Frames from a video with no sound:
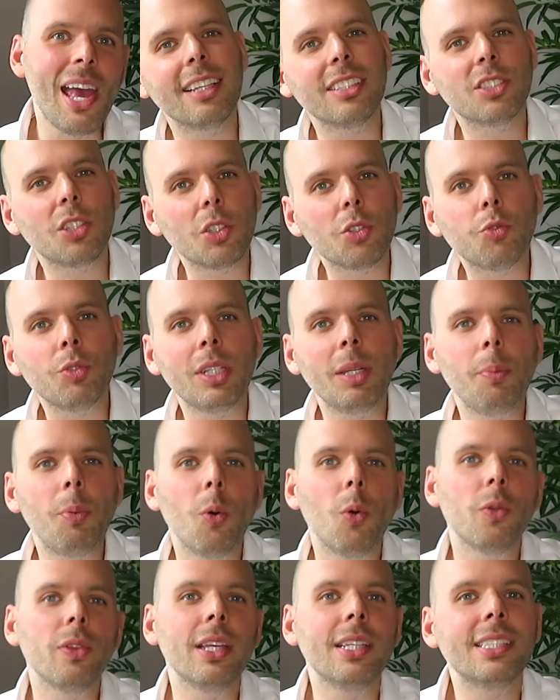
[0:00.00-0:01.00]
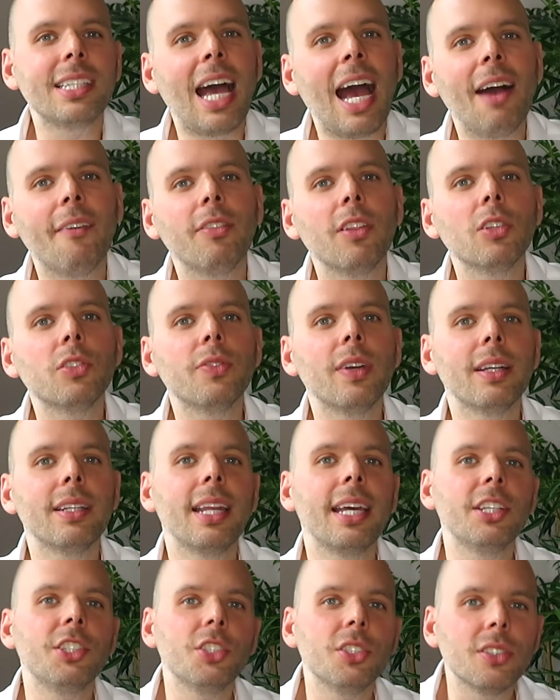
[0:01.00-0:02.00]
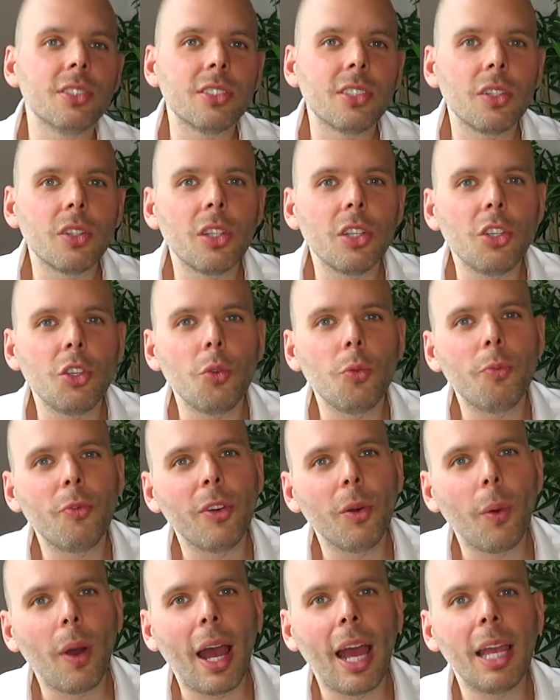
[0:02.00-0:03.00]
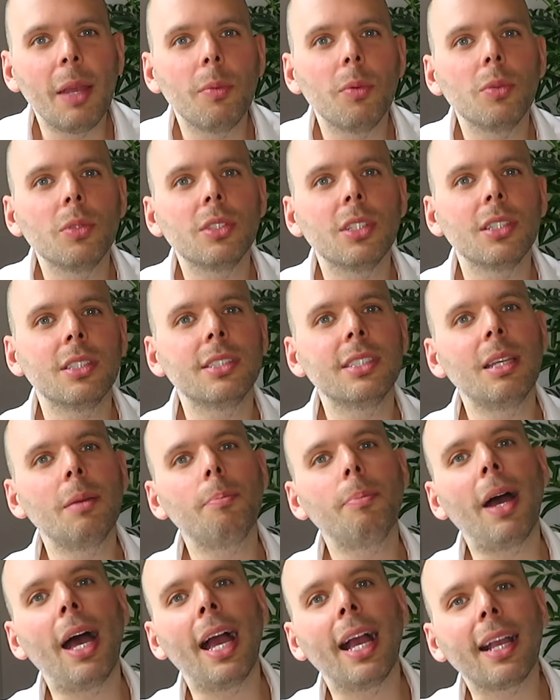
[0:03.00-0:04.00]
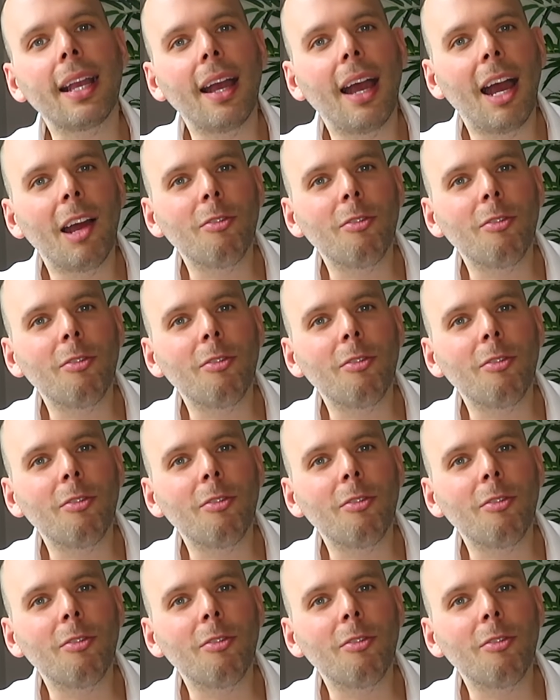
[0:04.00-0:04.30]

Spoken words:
So it's really important then to have those foundations so that you feel able to sit back